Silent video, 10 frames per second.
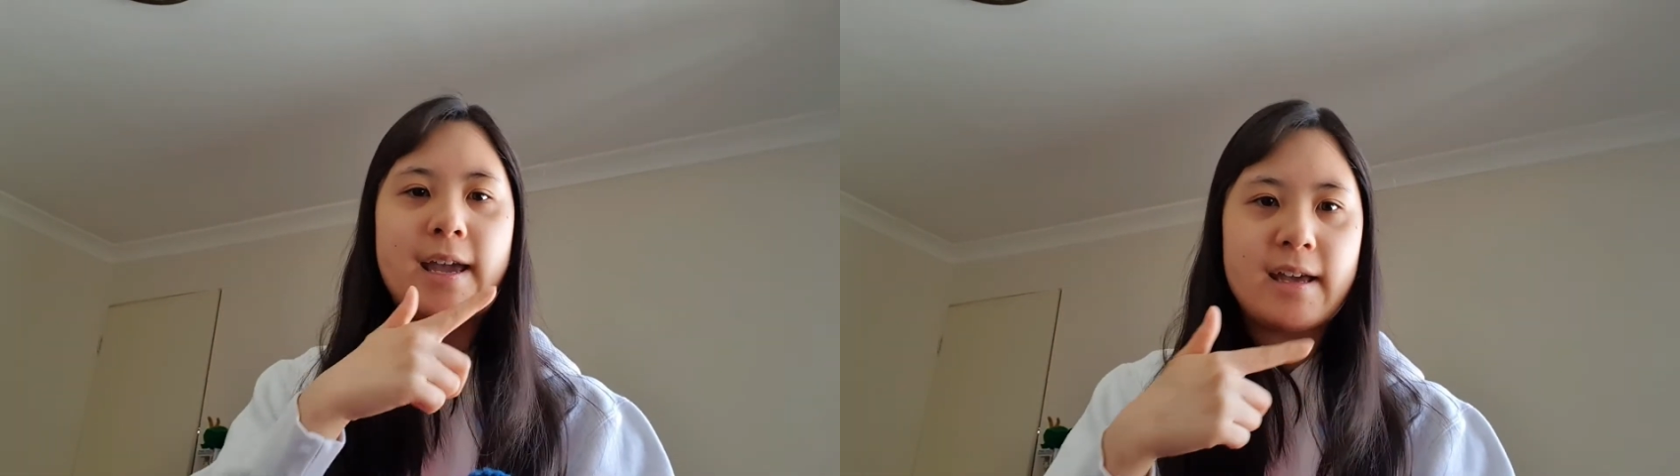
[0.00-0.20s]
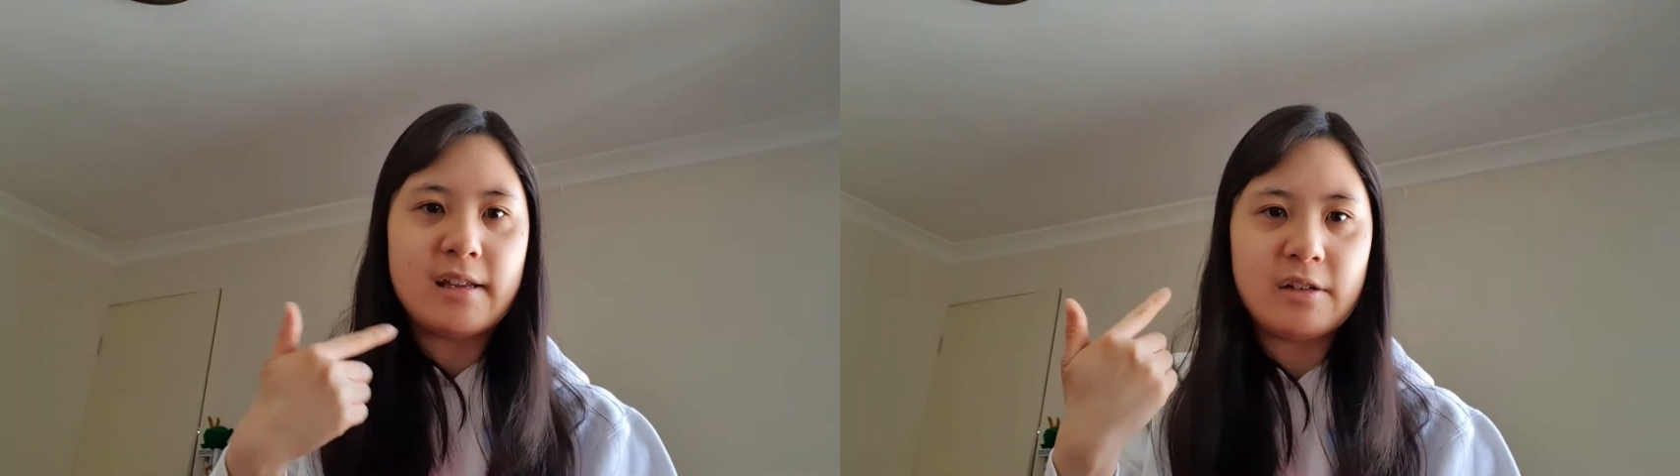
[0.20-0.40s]

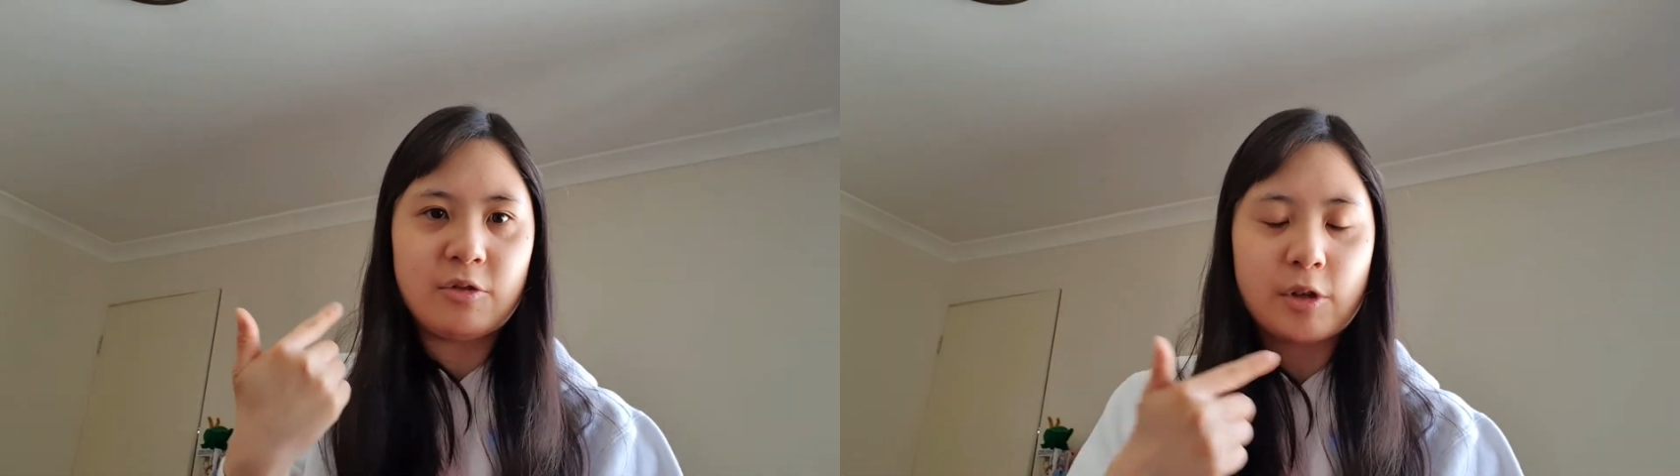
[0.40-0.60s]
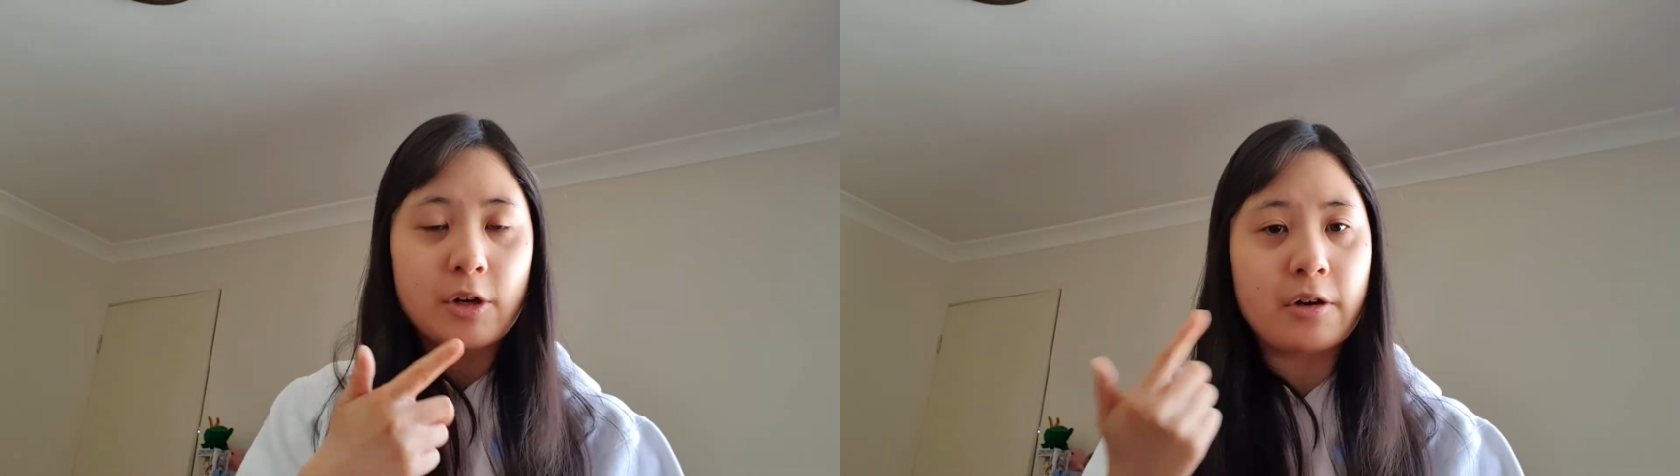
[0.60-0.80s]
and do
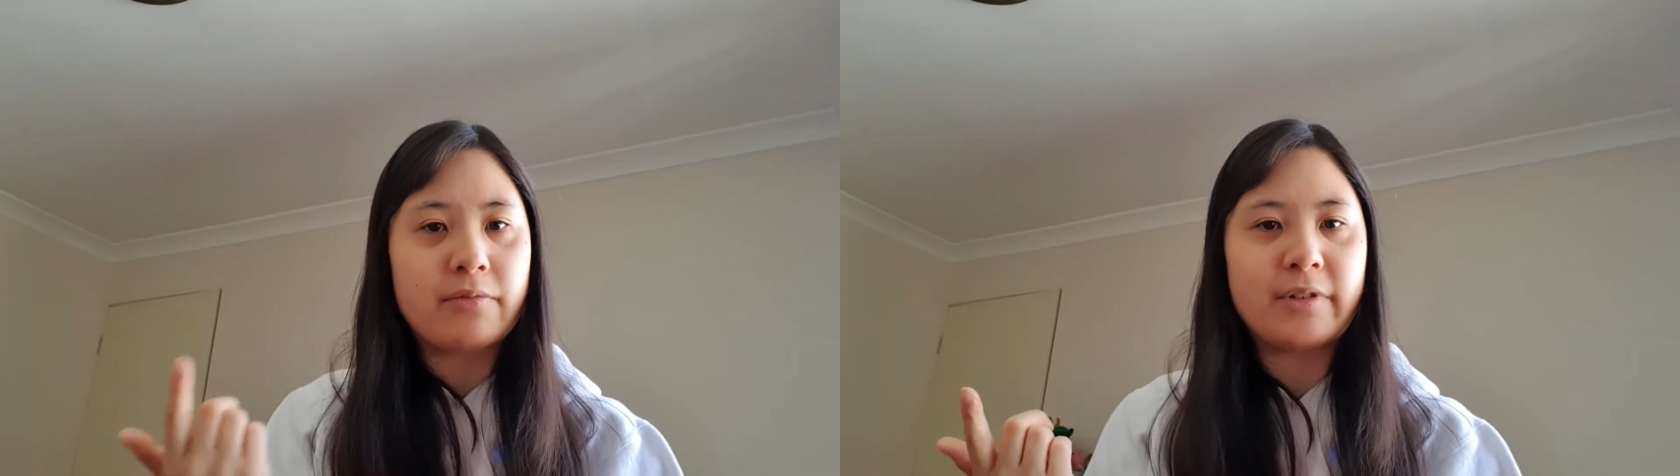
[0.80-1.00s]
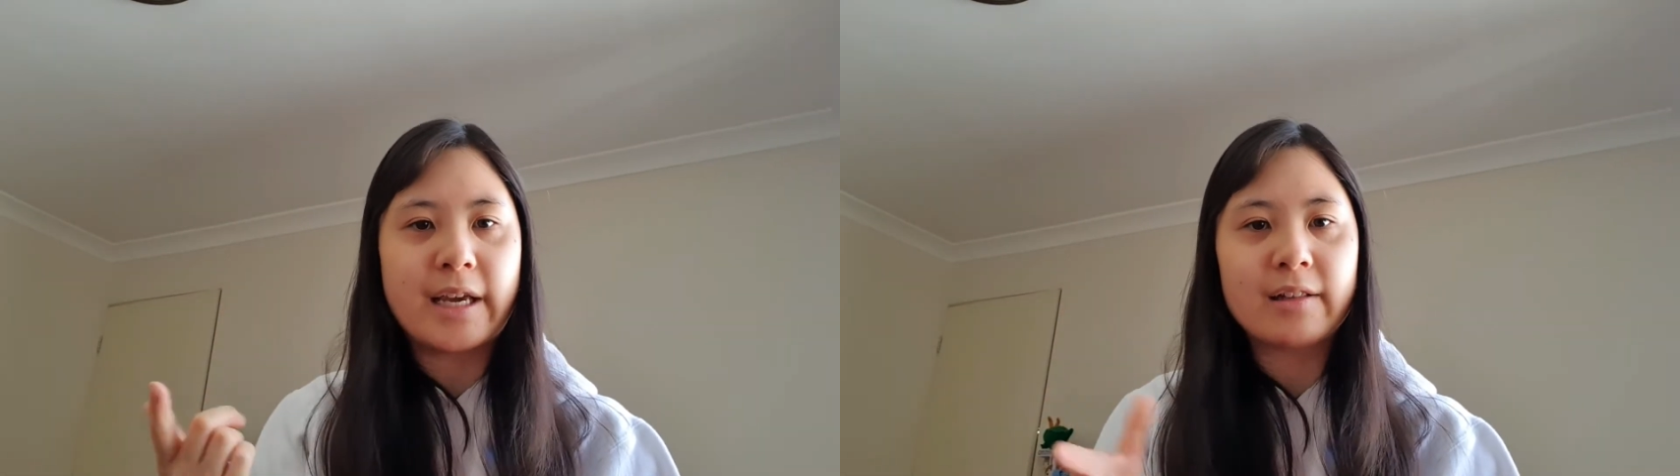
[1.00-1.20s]
a
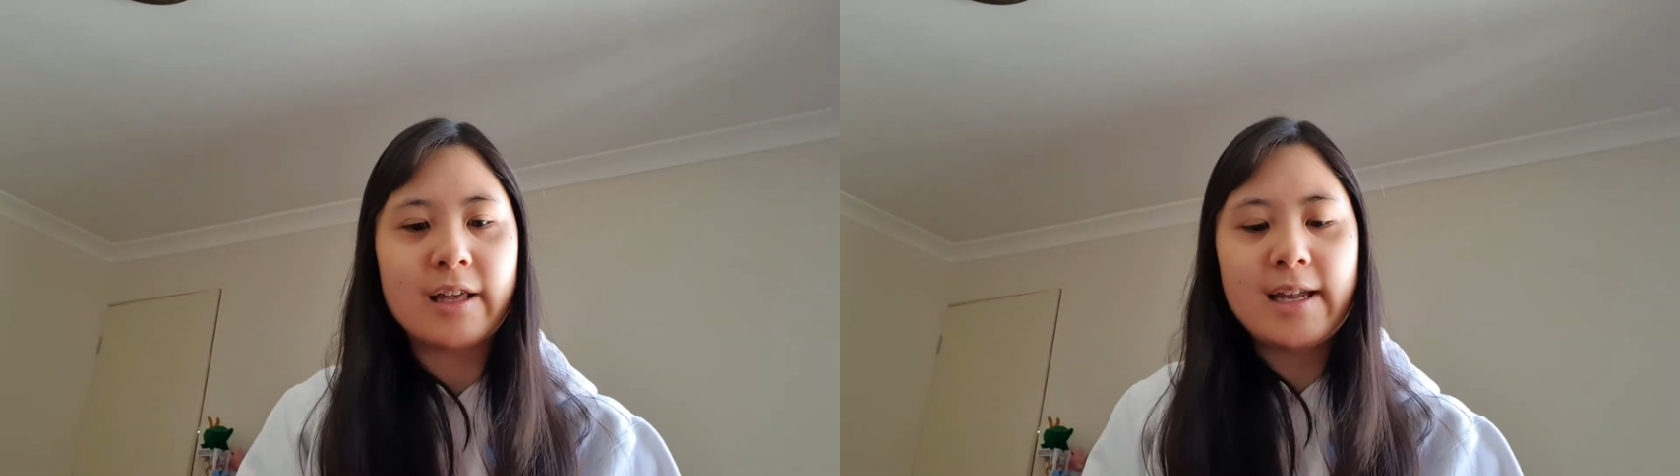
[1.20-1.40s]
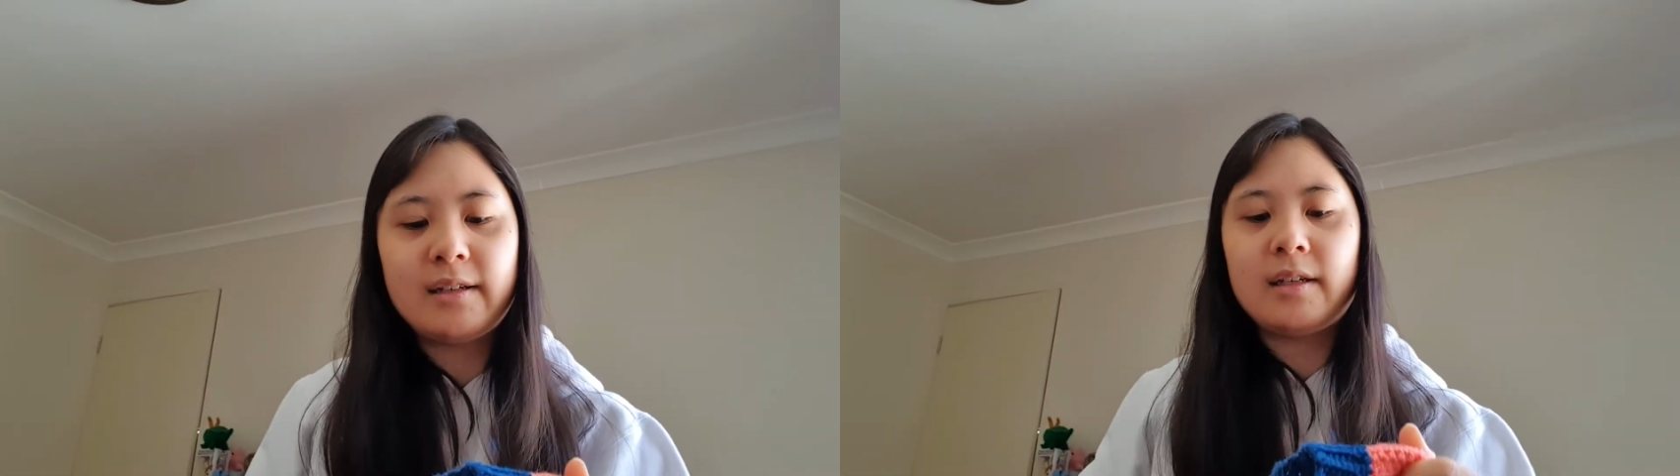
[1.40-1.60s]
curved
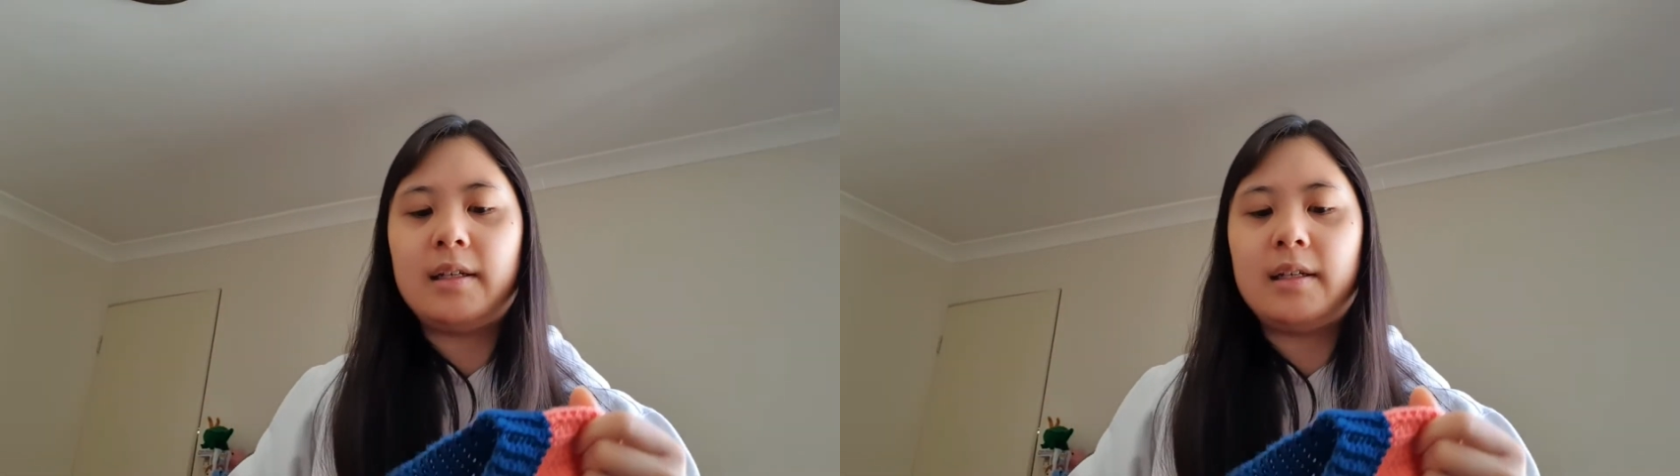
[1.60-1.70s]
neckline.